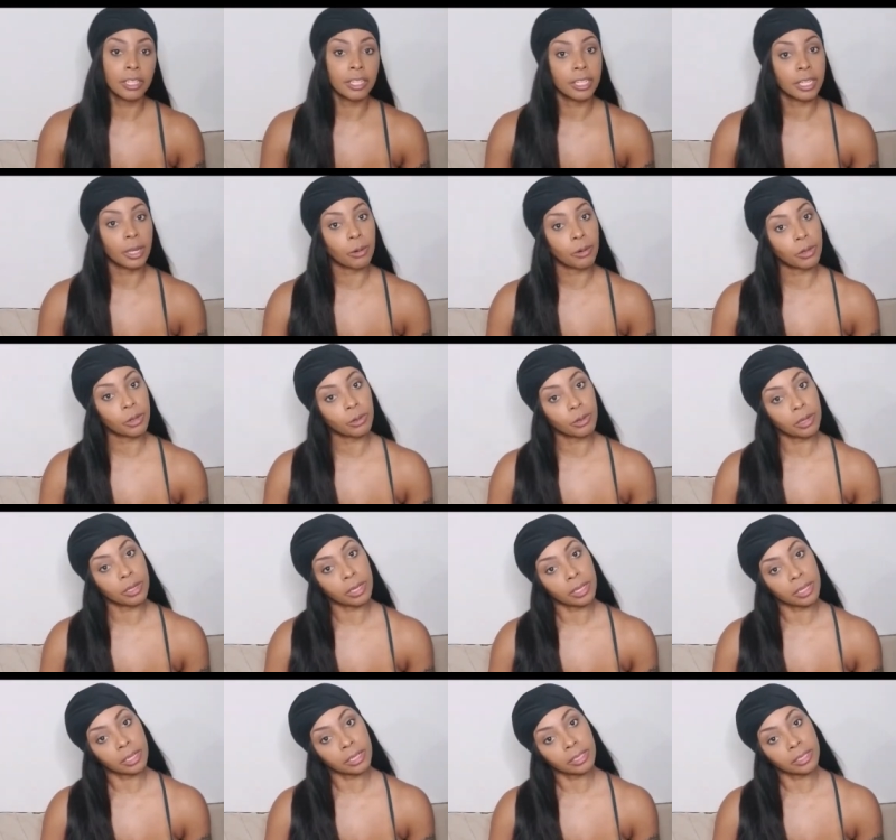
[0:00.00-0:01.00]
They were doing
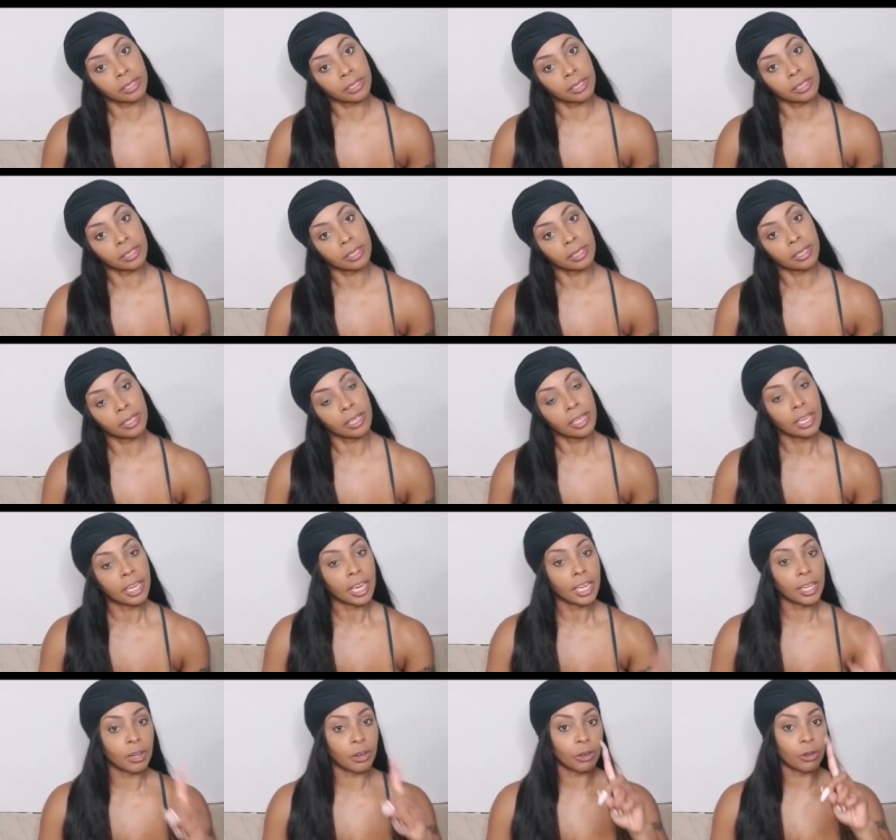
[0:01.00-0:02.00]
this.
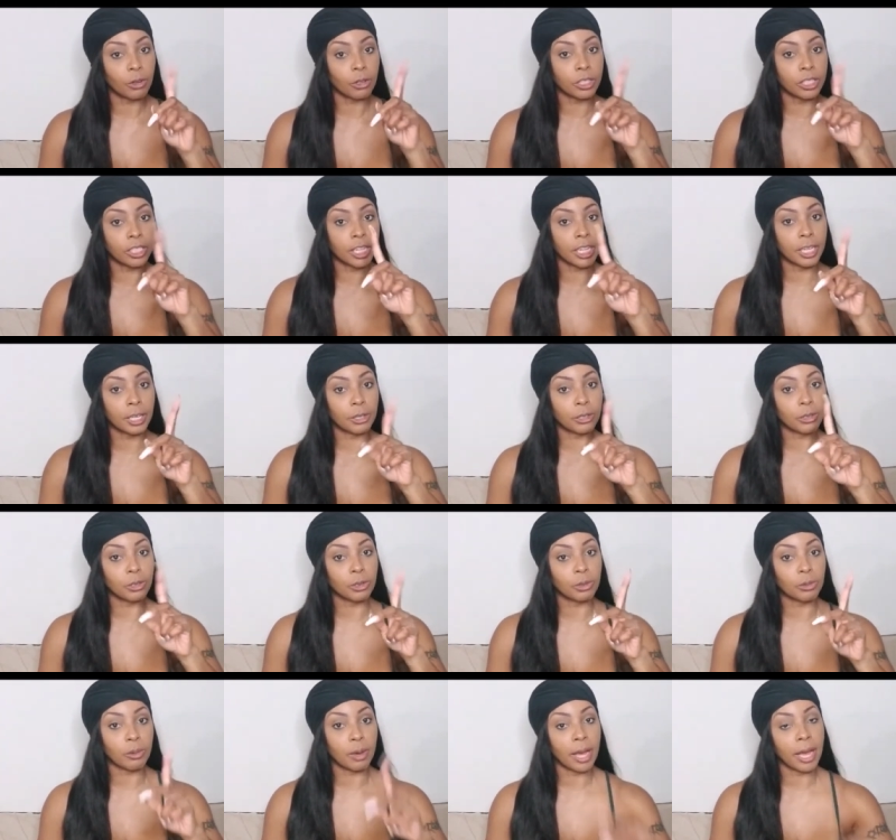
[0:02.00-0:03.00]
And their little tails
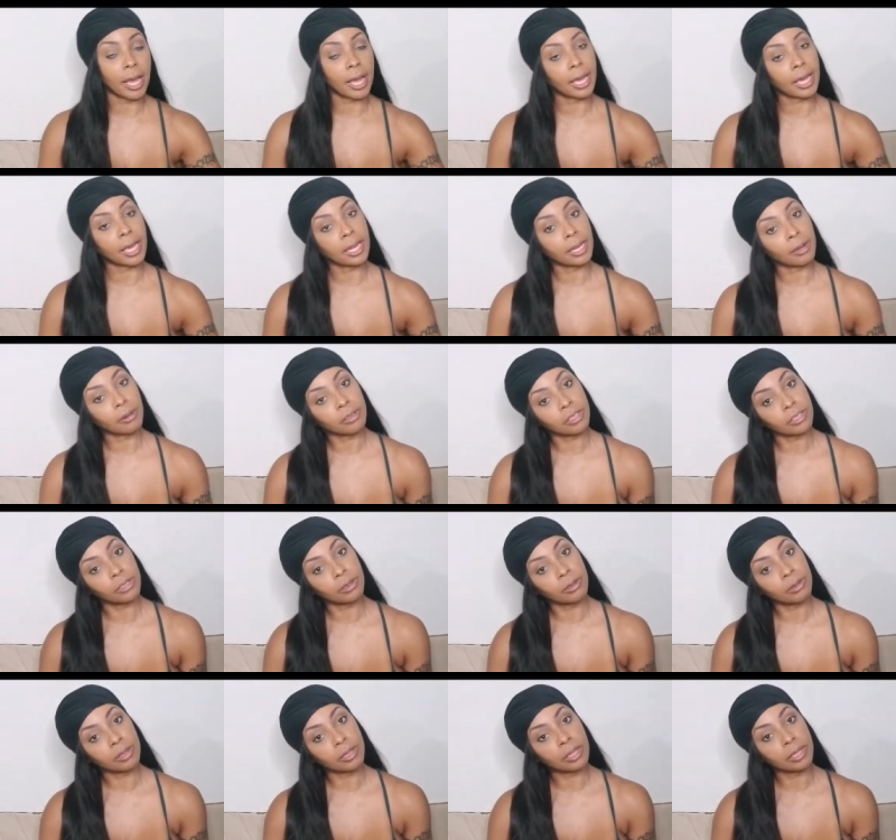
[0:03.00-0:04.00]
was wagging. They're just
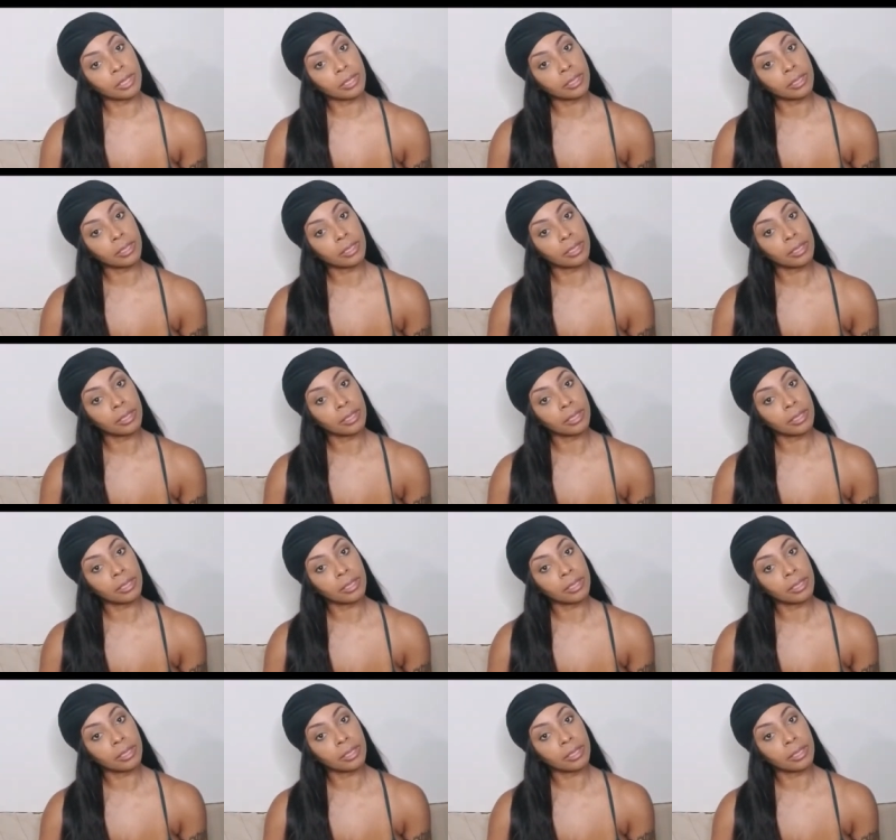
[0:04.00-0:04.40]
doing this.